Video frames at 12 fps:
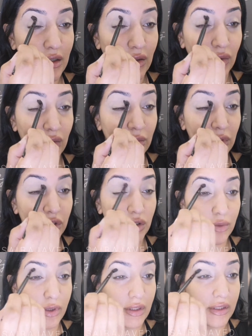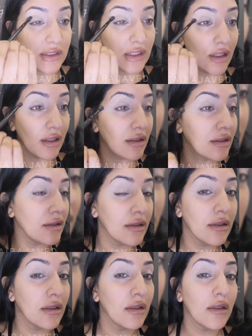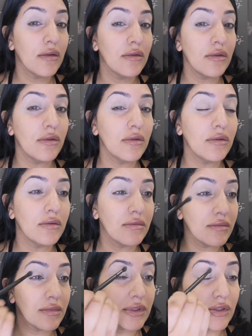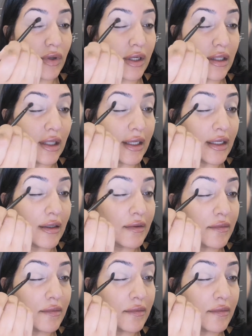Oh, I'm not sure about this colour. Oh, it's quite light.